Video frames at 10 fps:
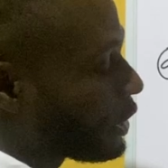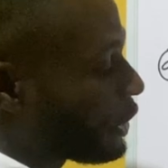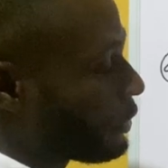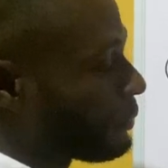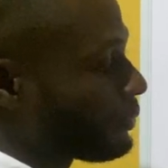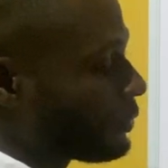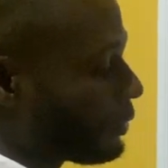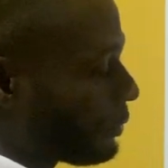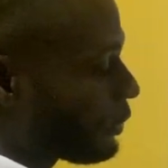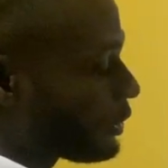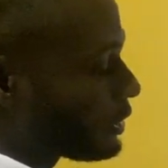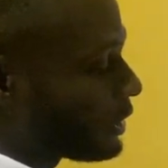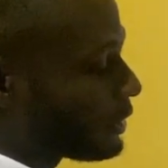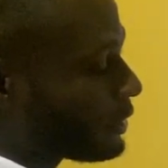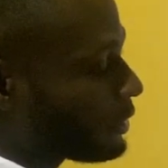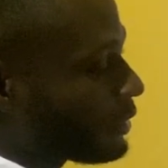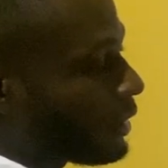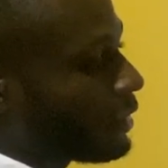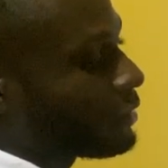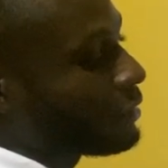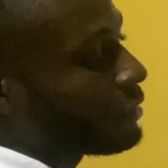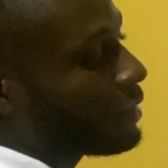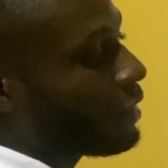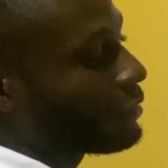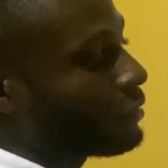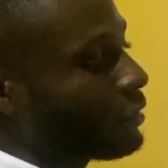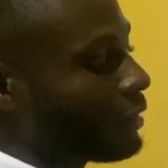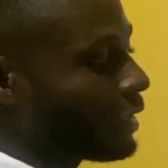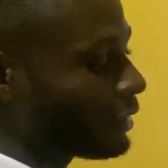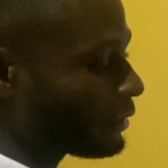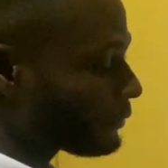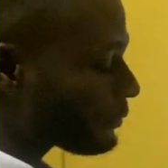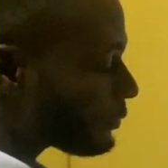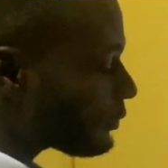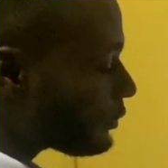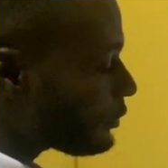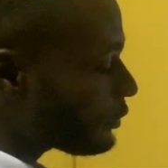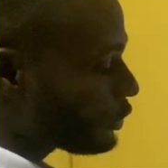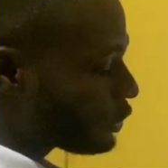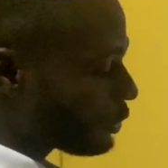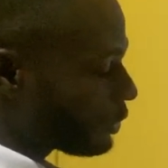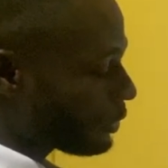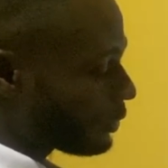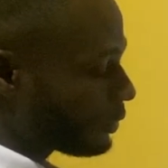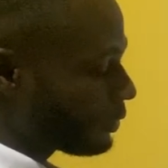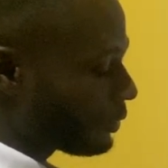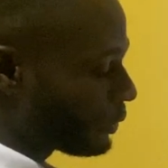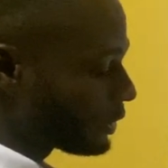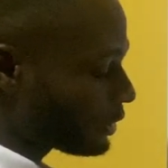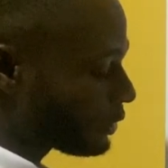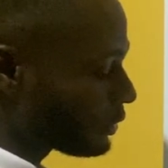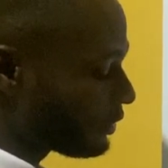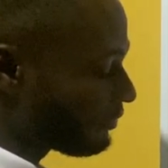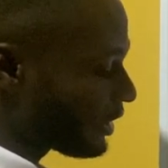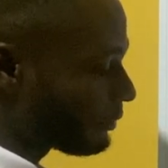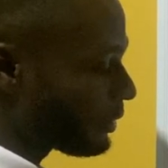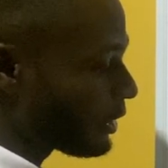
cubed, because this cancels out, right? So we still divide by